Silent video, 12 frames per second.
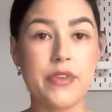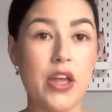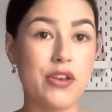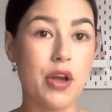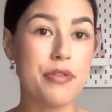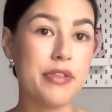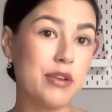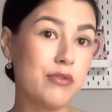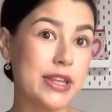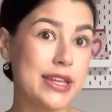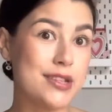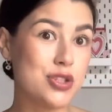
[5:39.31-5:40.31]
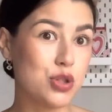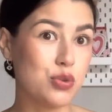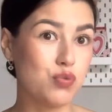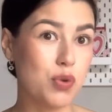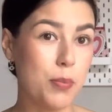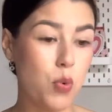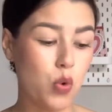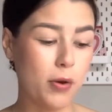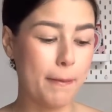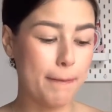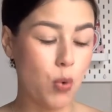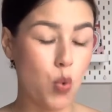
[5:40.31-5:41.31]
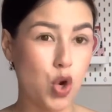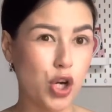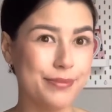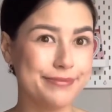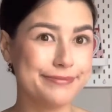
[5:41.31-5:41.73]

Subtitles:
nothing really to report more.